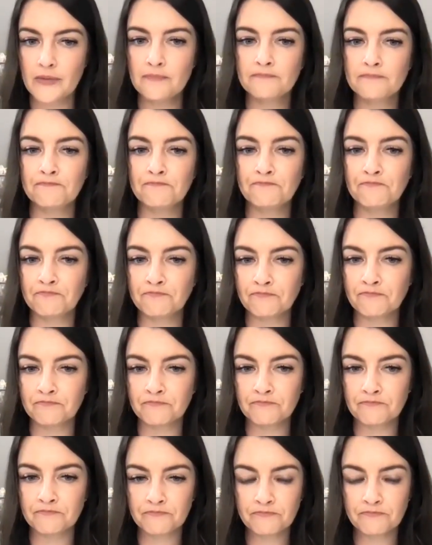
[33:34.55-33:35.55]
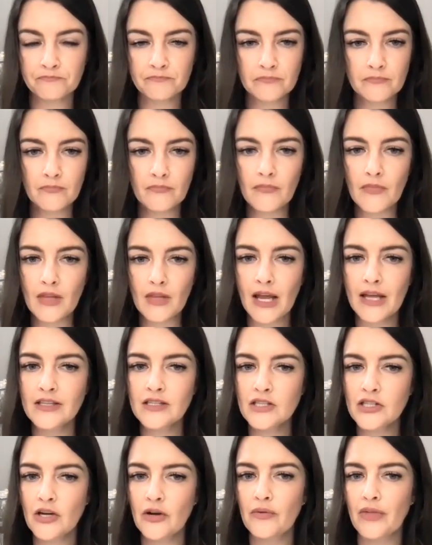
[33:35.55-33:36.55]
And
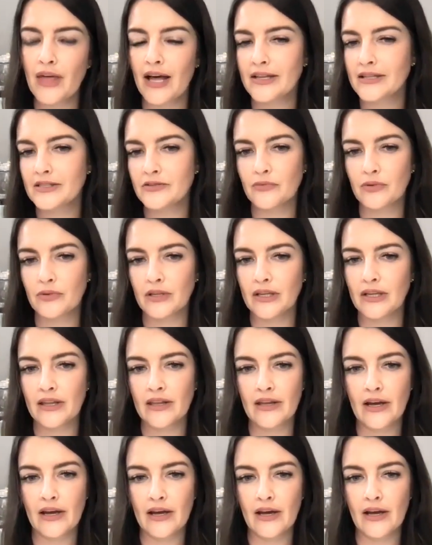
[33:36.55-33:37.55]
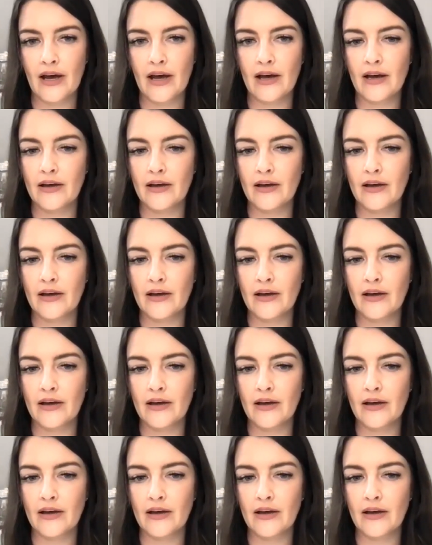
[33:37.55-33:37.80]
so that's really the